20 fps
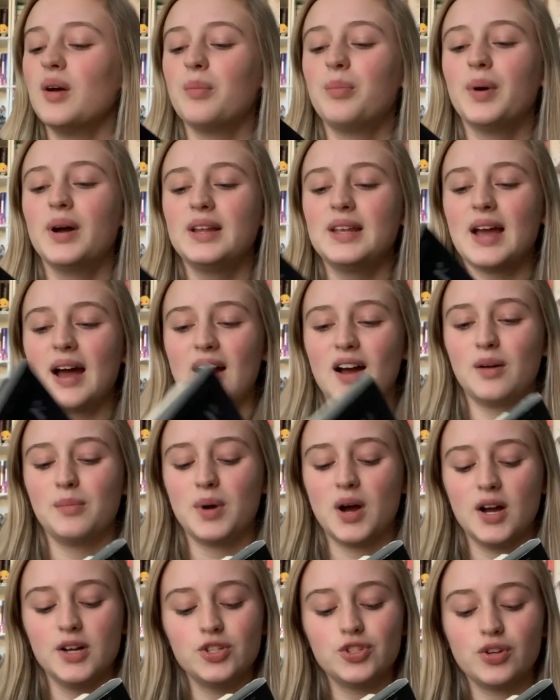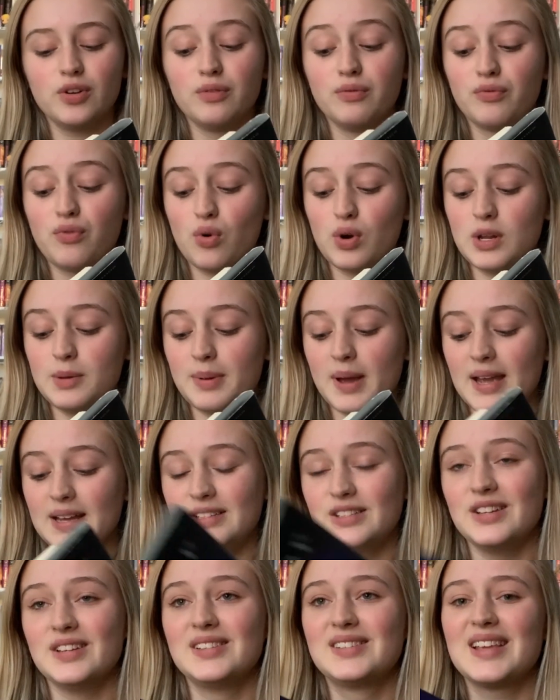But yeah, I'm 140
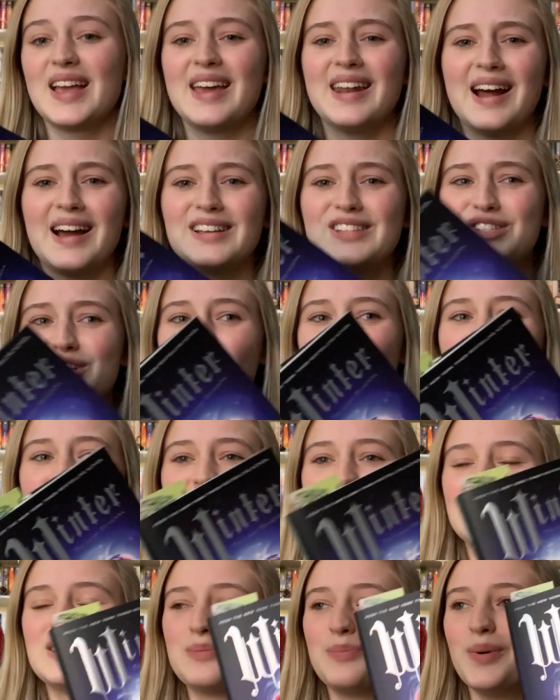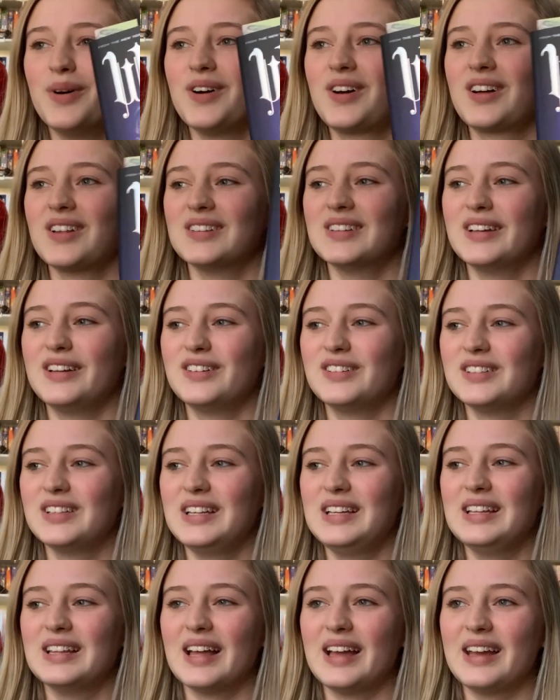pages, and I started this book
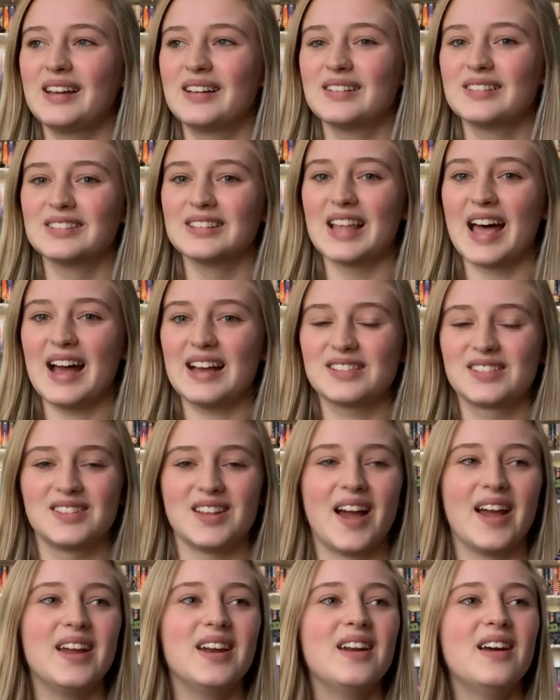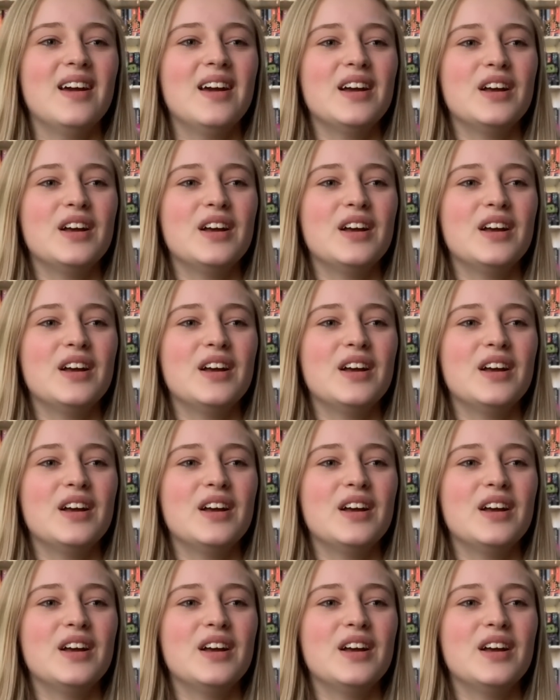literally like last night.